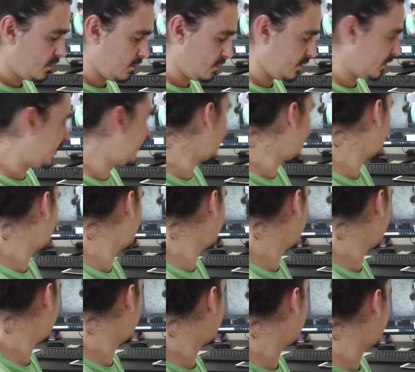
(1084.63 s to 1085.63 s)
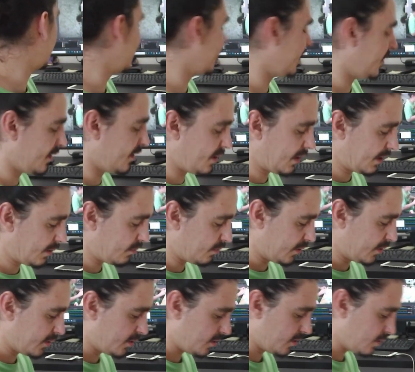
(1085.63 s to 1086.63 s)
Okay, and then
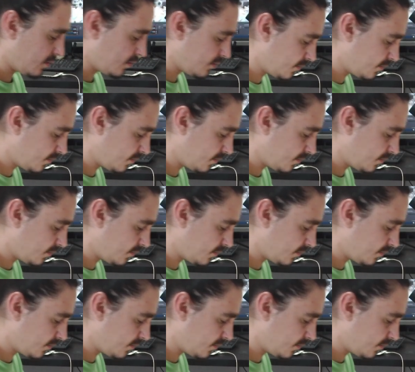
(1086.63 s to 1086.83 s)
I'll